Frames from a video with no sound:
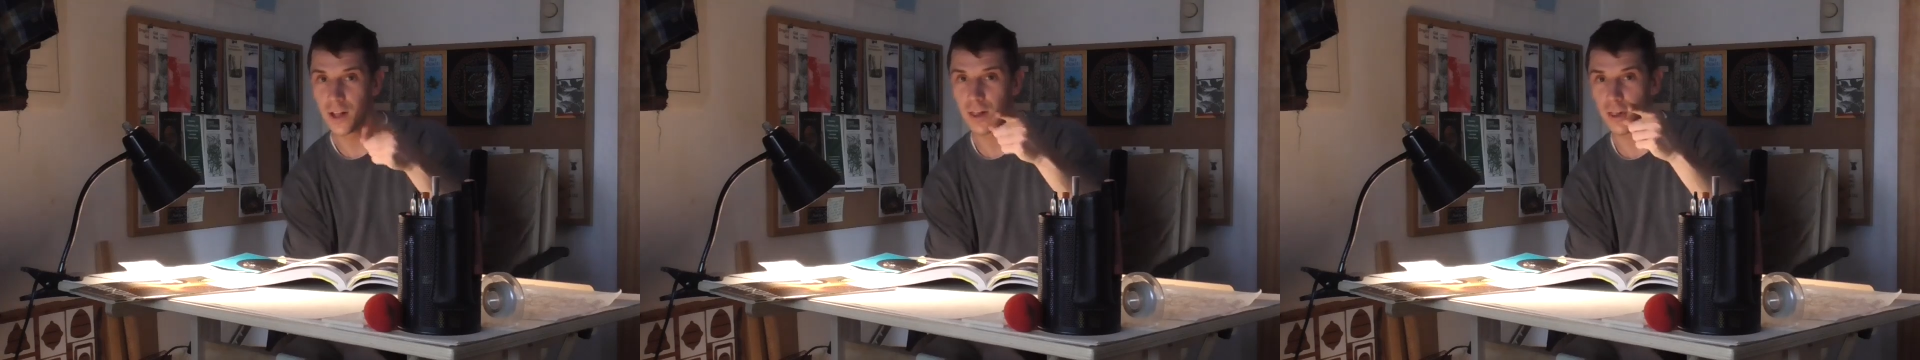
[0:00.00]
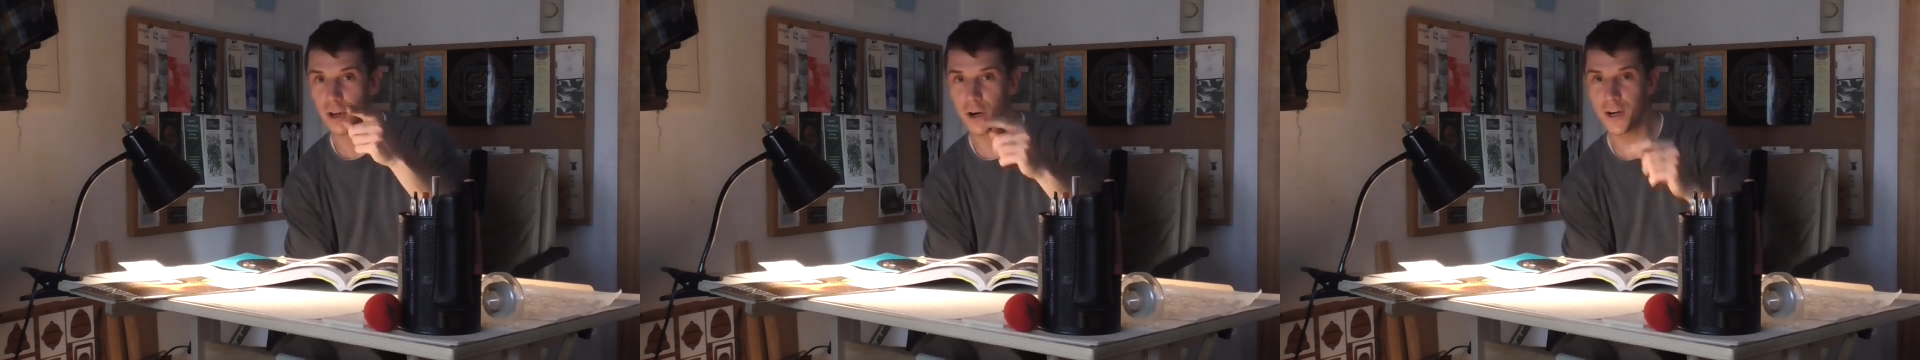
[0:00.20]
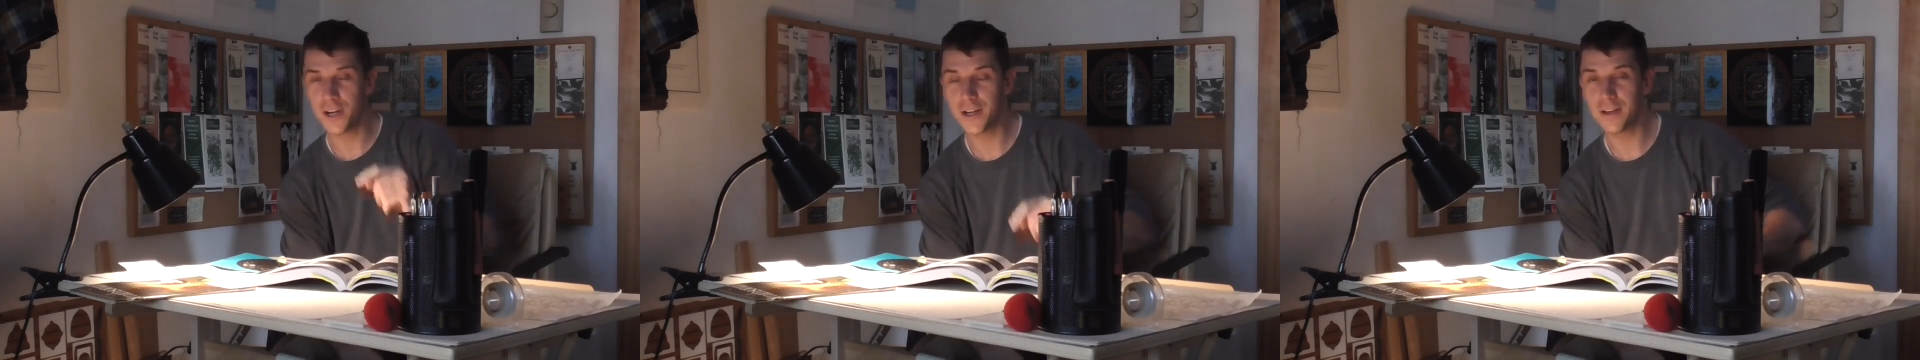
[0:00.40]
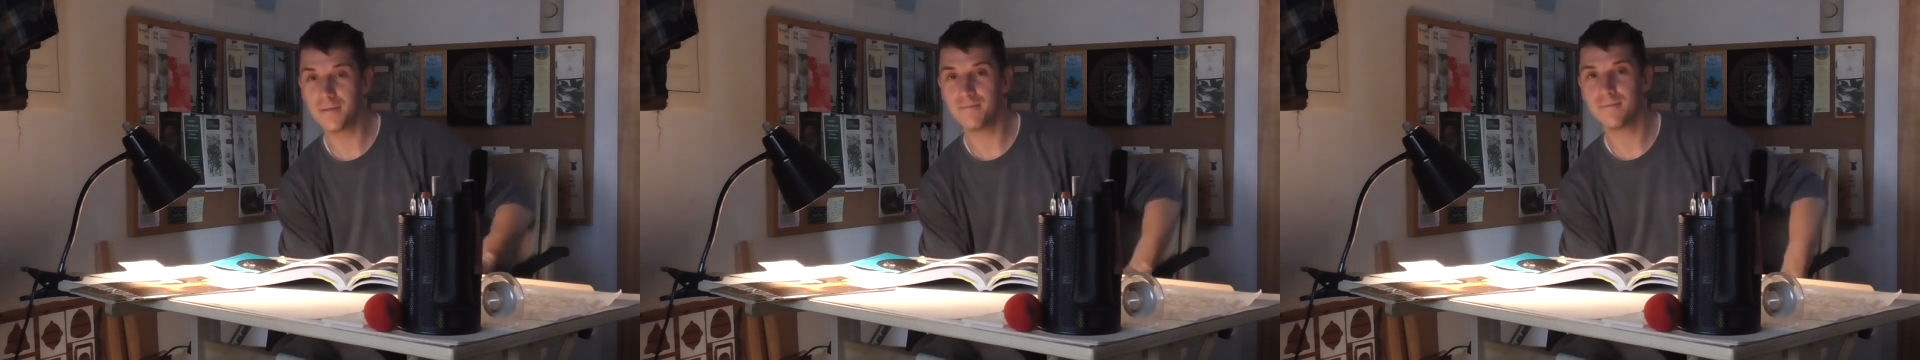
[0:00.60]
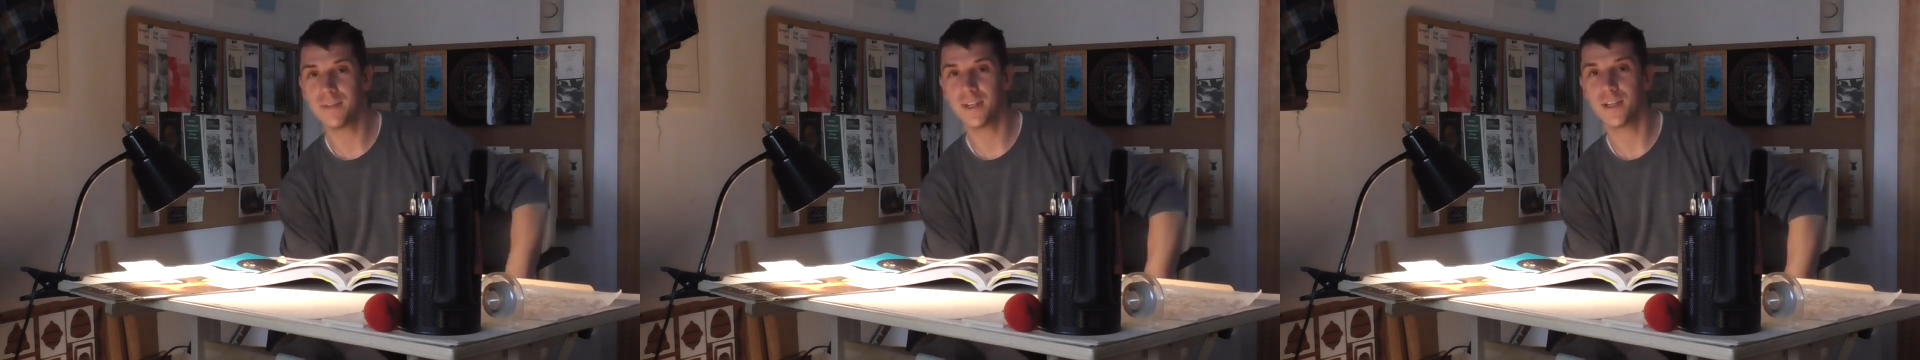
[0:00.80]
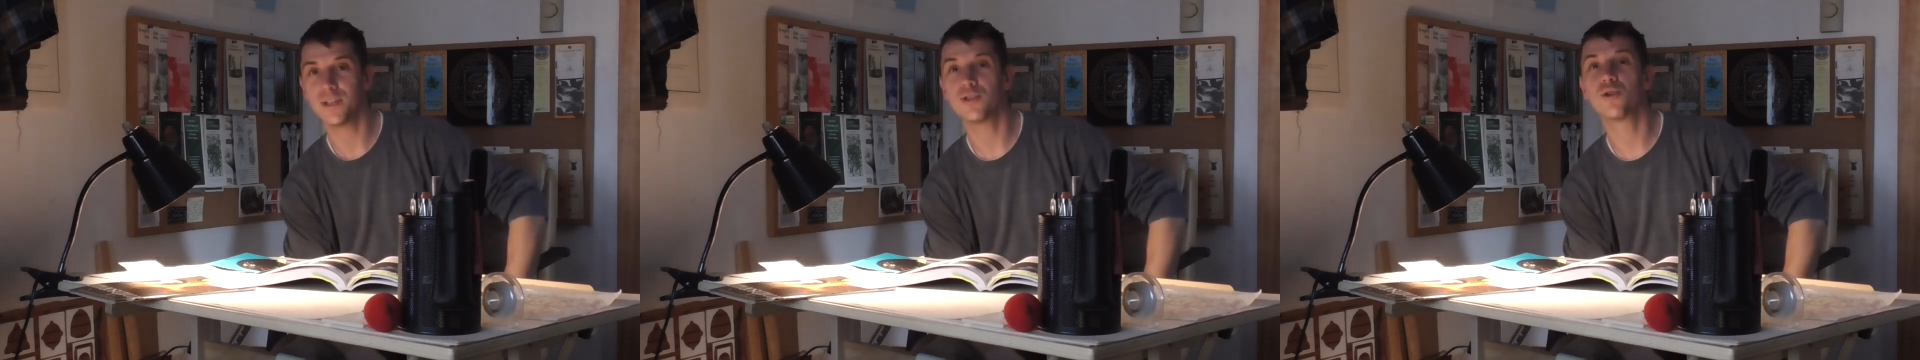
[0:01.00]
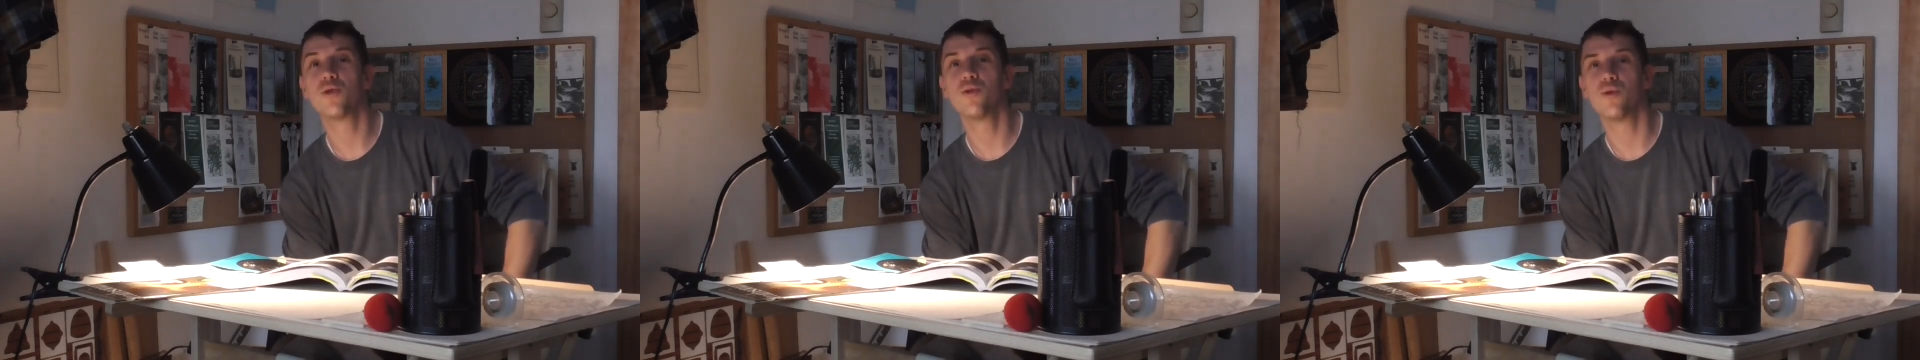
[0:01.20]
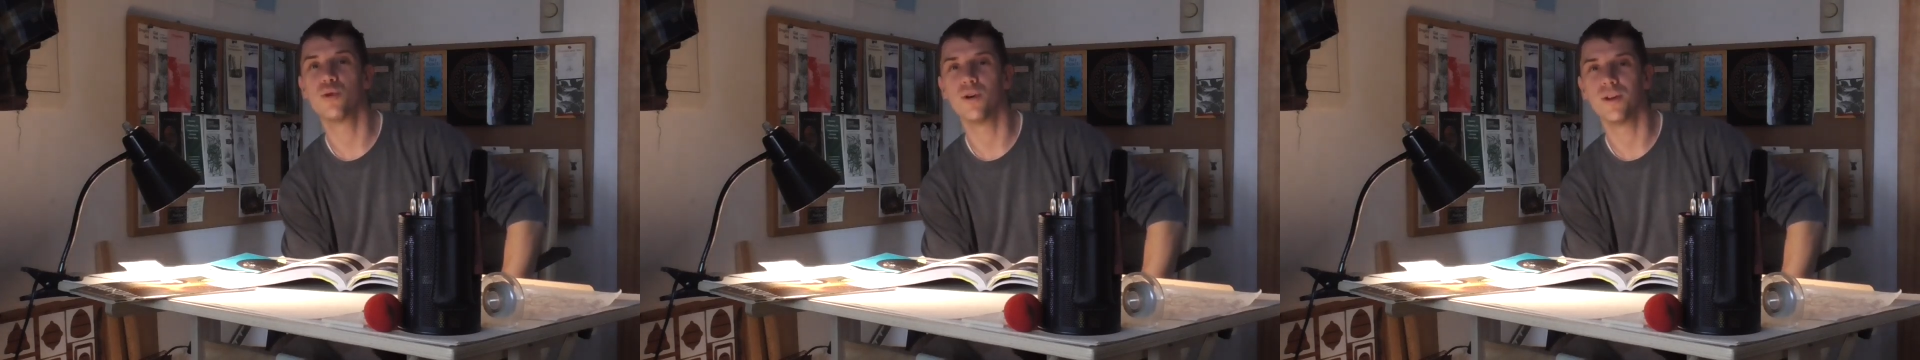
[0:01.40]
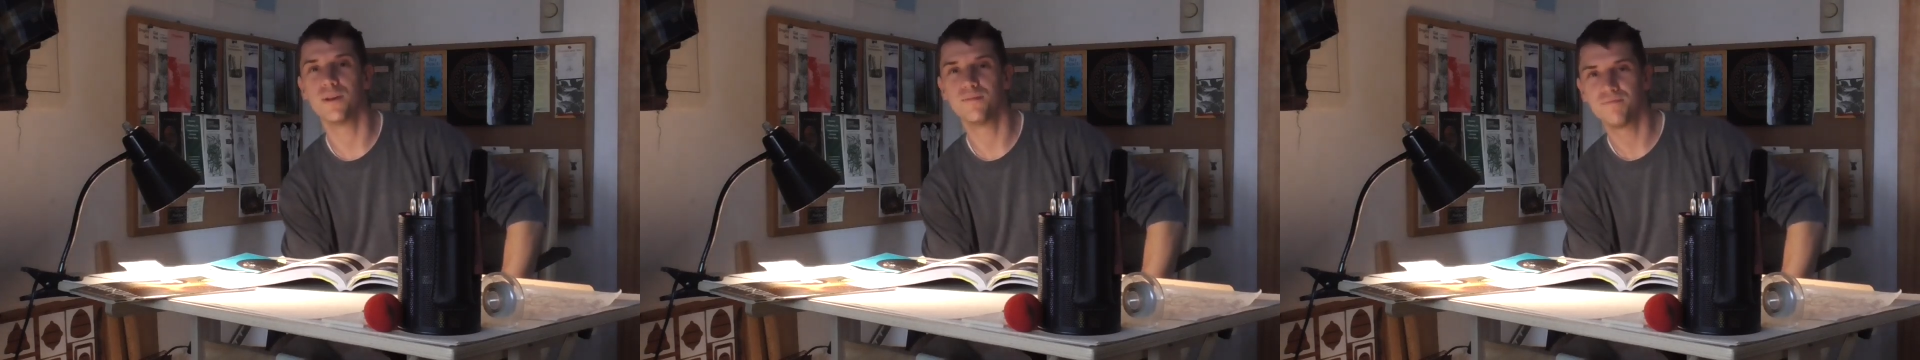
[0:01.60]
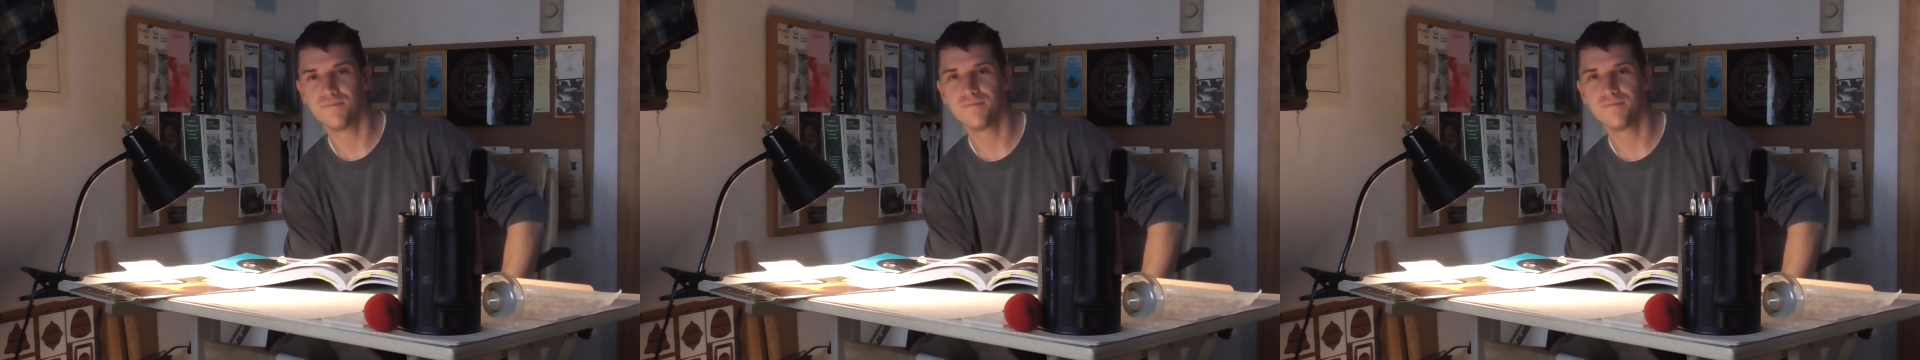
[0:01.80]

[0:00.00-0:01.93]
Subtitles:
learning is cool.